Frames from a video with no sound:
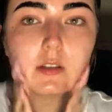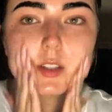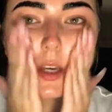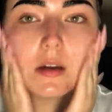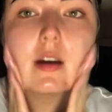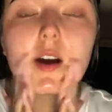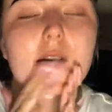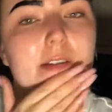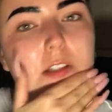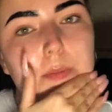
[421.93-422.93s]
use
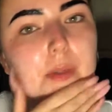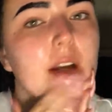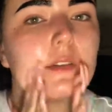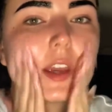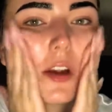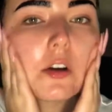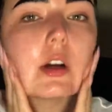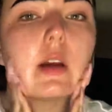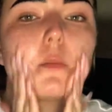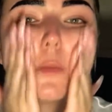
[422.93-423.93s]
a super heavy
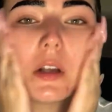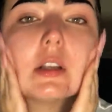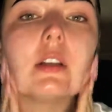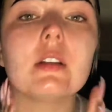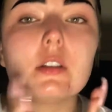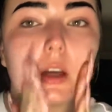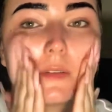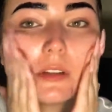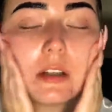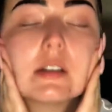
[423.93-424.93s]
cream when you
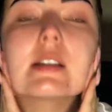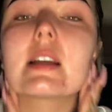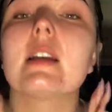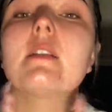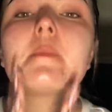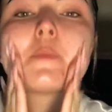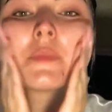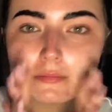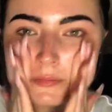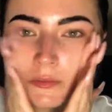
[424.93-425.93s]
have young skin,
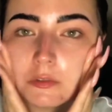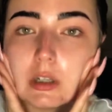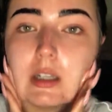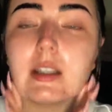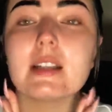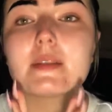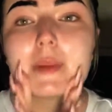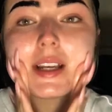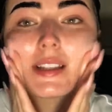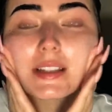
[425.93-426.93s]
well, at least
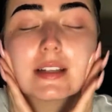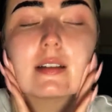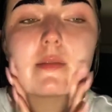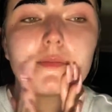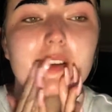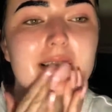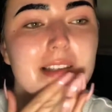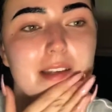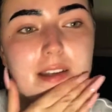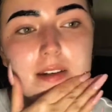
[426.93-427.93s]
my
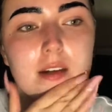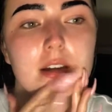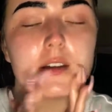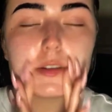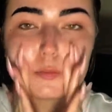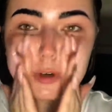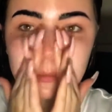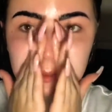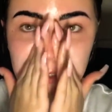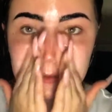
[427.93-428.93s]
skin is
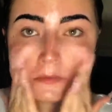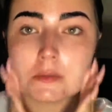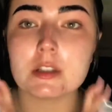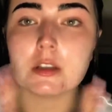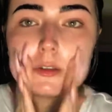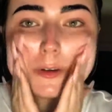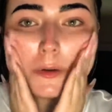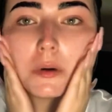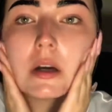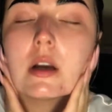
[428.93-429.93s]
more prone
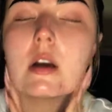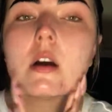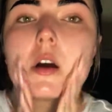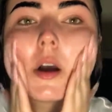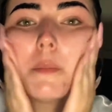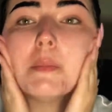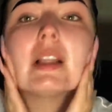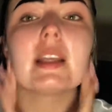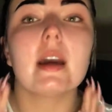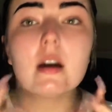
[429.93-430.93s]
to
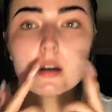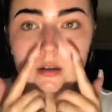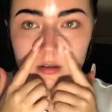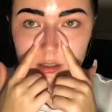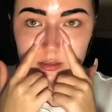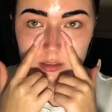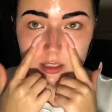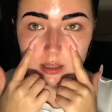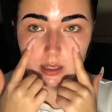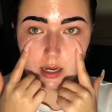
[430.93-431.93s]
milia
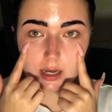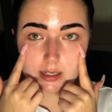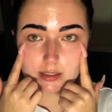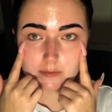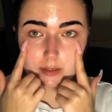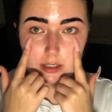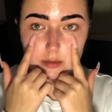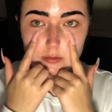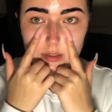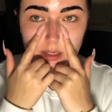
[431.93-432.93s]
underneath the eyes if I
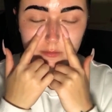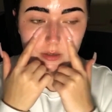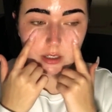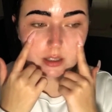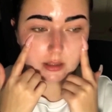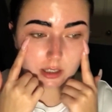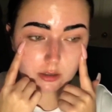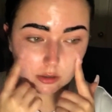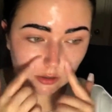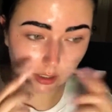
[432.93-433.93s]
use a very thick
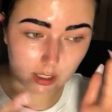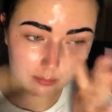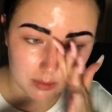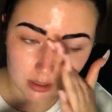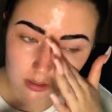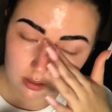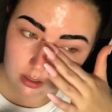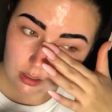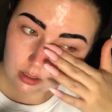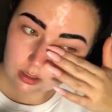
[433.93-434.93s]
cream.
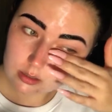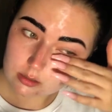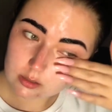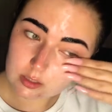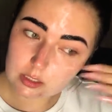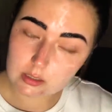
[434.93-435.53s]
So